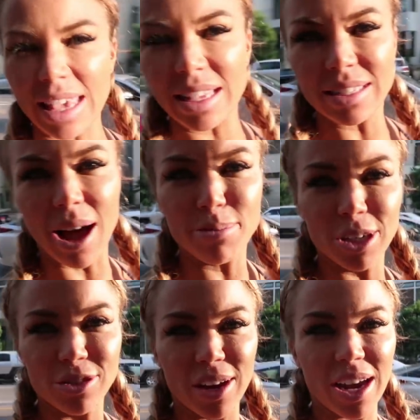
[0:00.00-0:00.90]
these
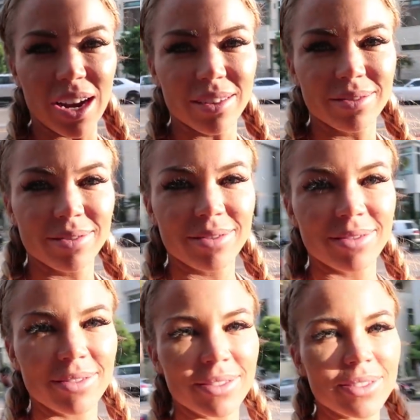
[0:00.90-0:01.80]
objects right here?
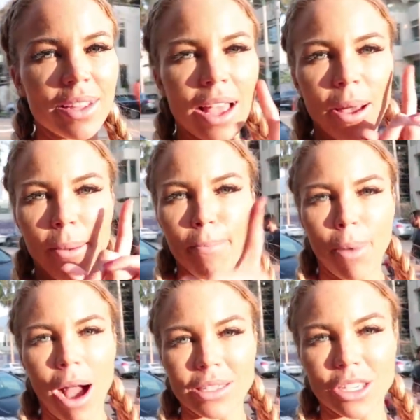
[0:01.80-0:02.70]

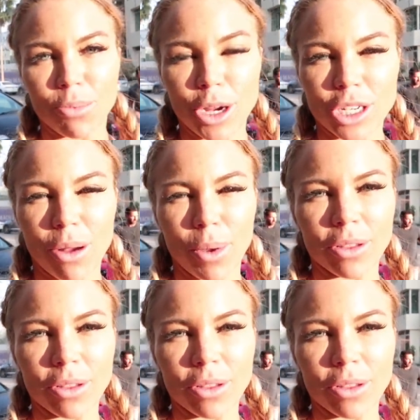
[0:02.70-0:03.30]
Box of depression on